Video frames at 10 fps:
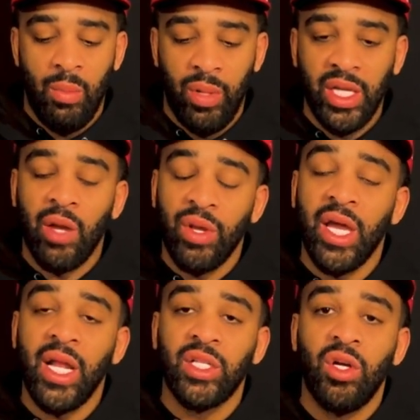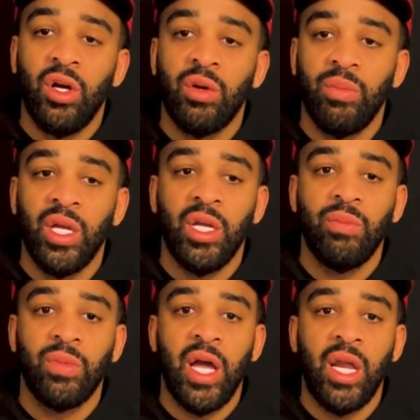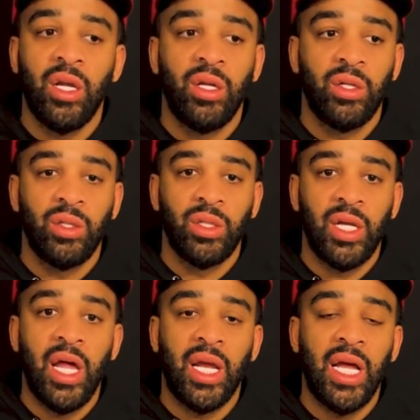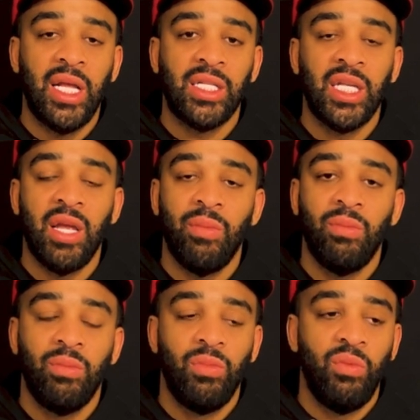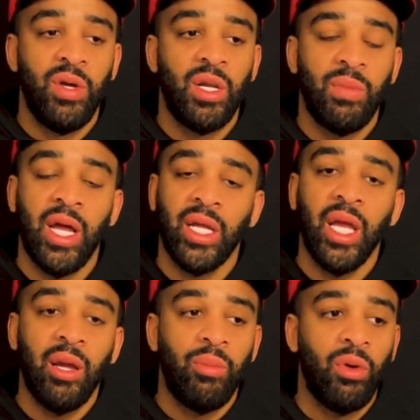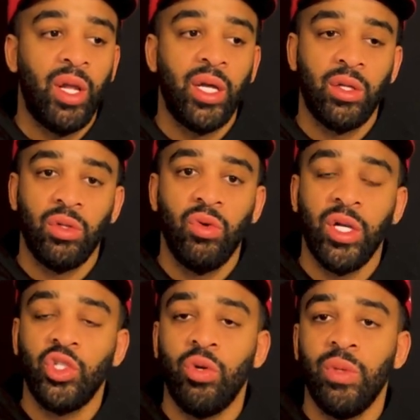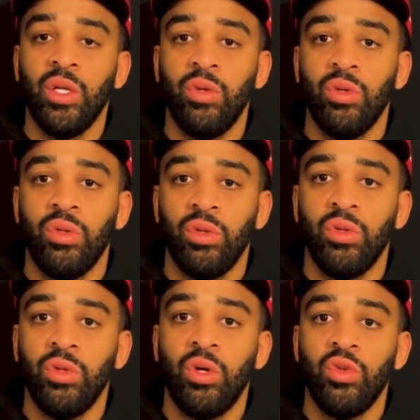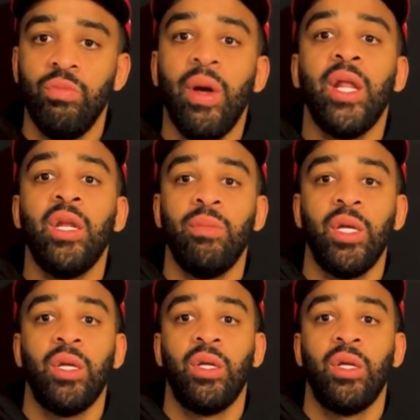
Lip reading: But yeah, we had that talk. Me and him kind of got that same momentum. Like, yeah, bro, like you gotta show me, you know, you better than me.